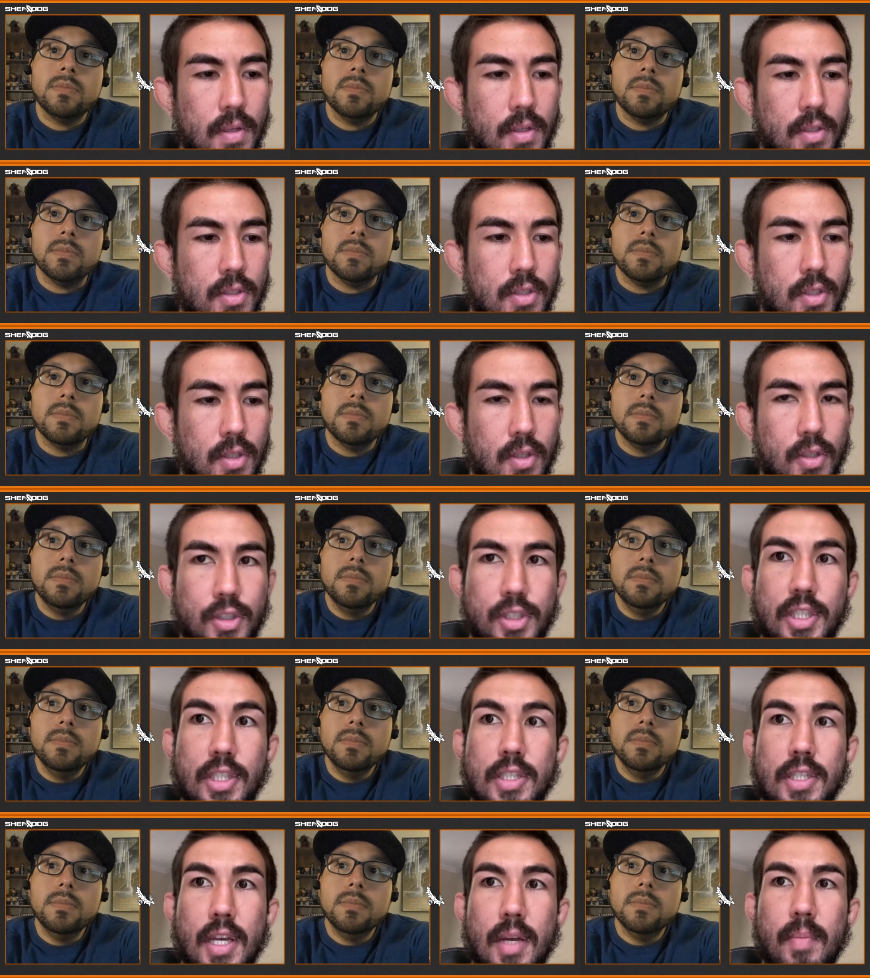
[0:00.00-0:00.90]
Speaker 1: so
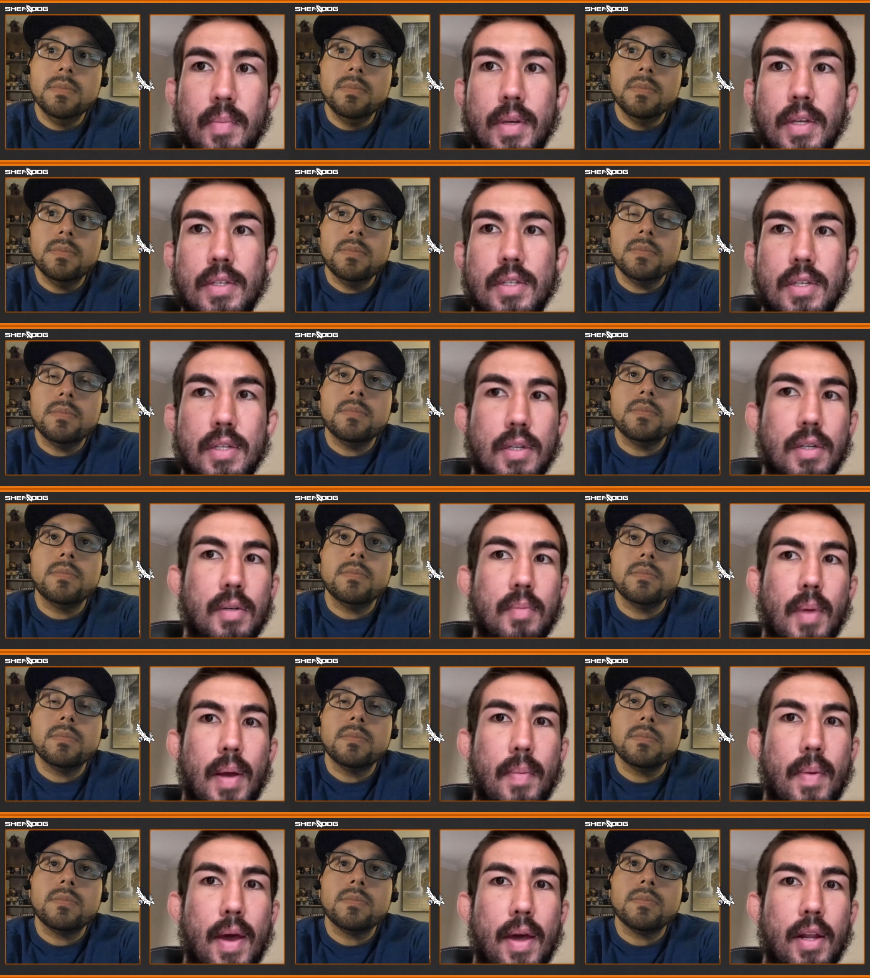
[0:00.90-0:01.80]
she sent me
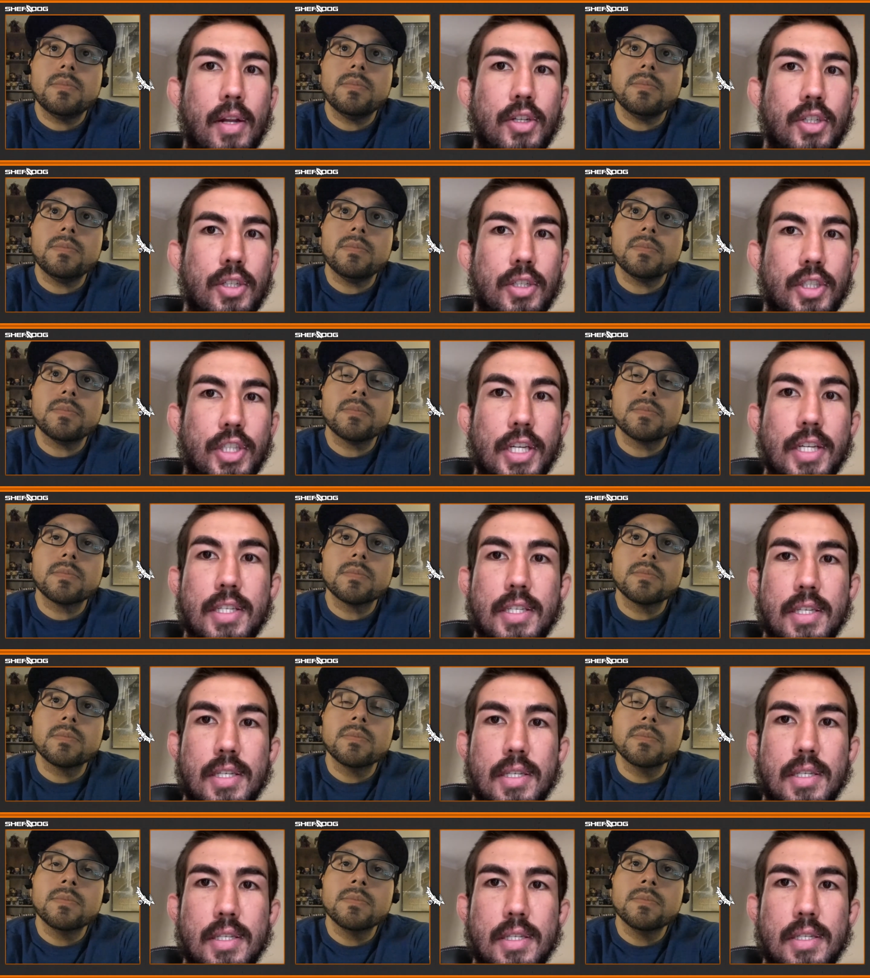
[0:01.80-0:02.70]
to my manager,
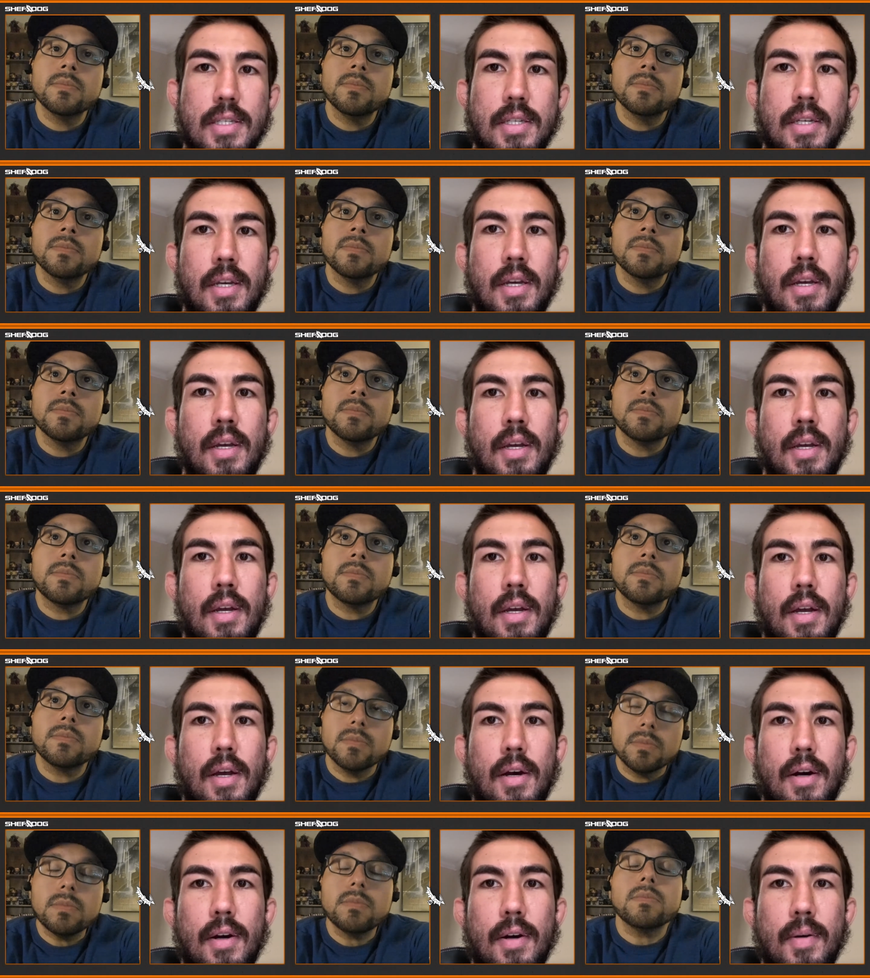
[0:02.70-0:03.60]
Jason's,
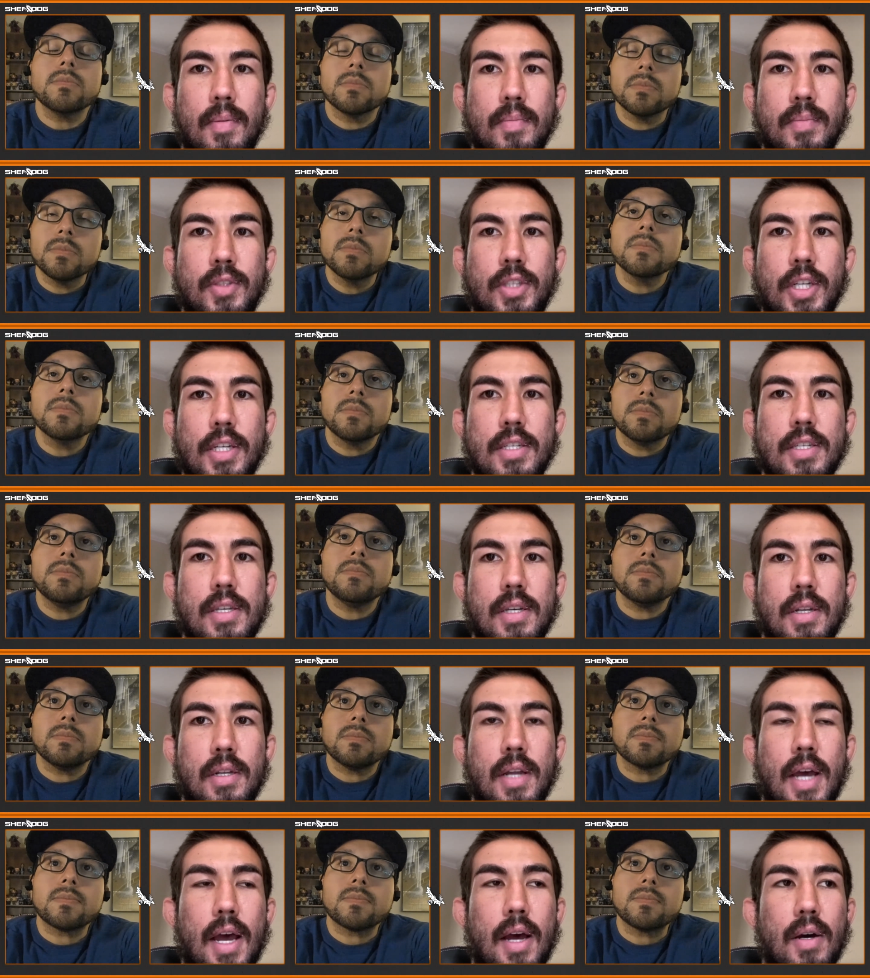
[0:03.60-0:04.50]
um,
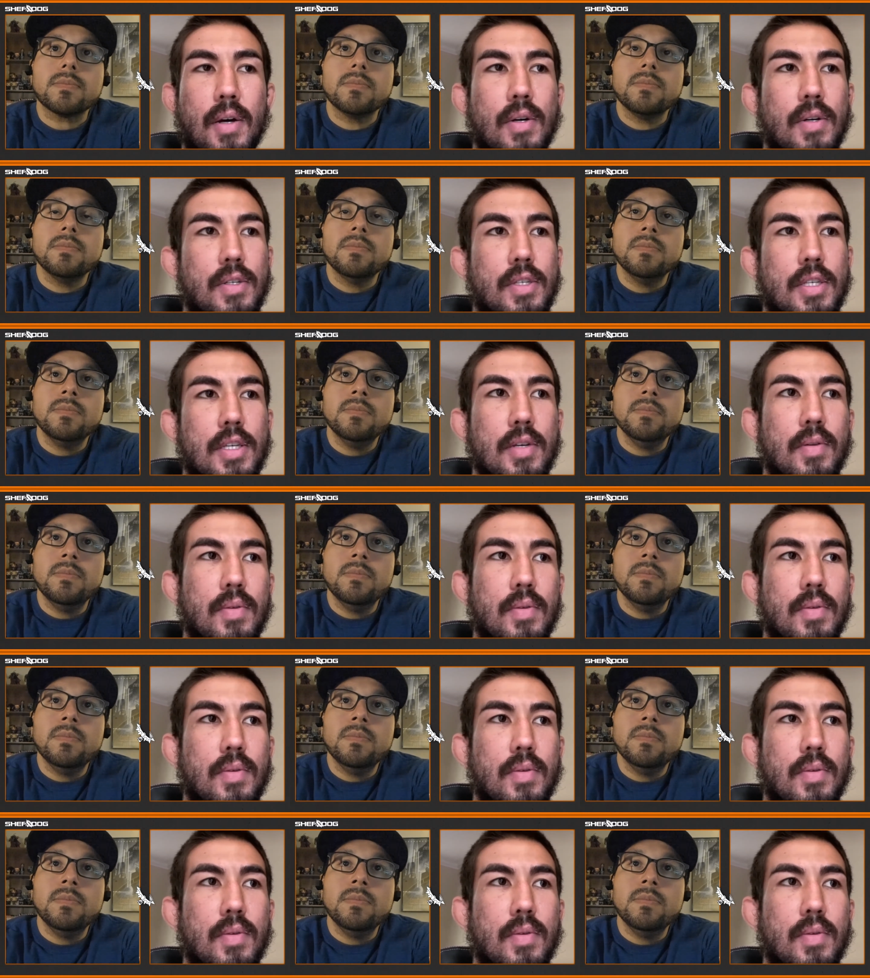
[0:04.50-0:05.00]
Jason House. He